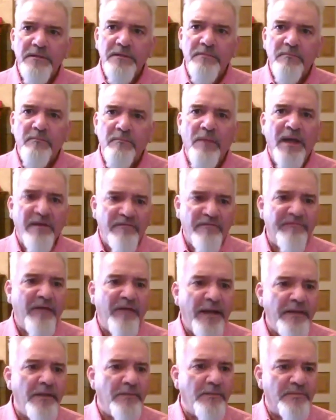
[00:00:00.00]
might
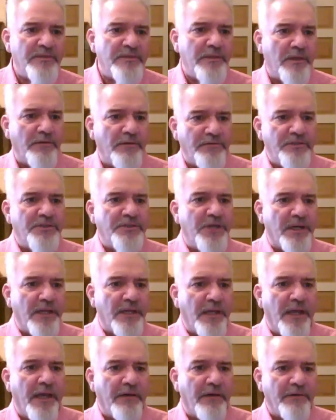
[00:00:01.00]
find themselves
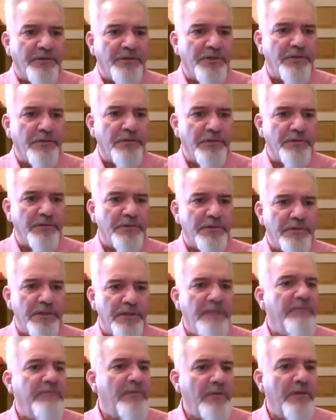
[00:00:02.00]
checking out a church,
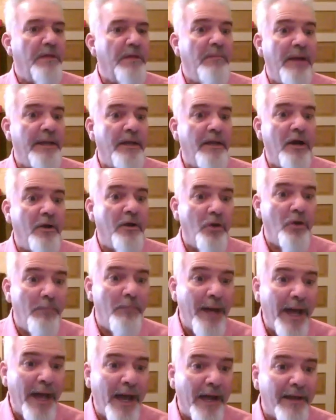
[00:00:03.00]
even though they might not go
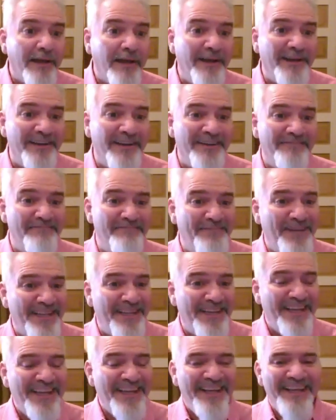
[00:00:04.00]
back,
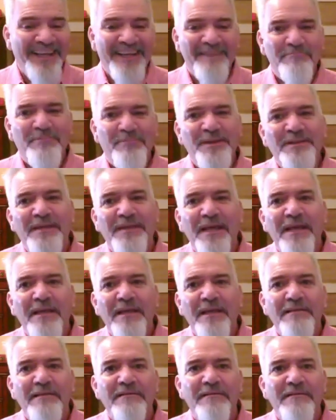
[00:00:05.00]
but
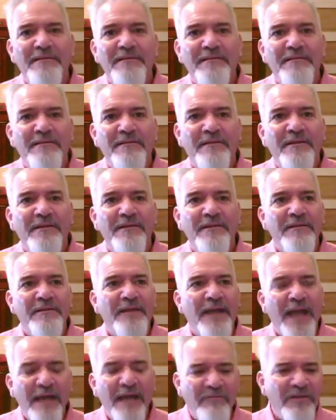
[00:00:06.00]
they
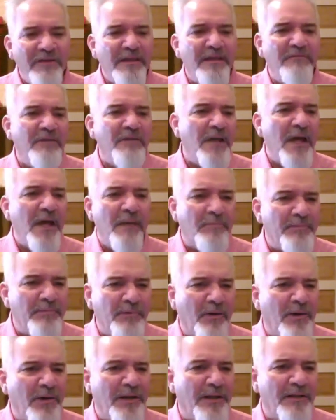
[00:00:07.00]
haven't given up
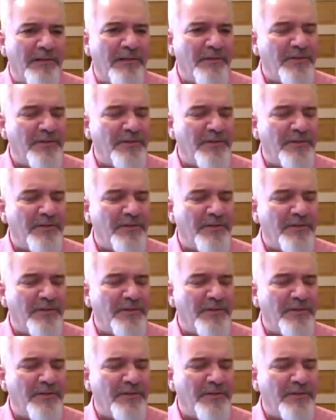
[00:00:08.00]
on it.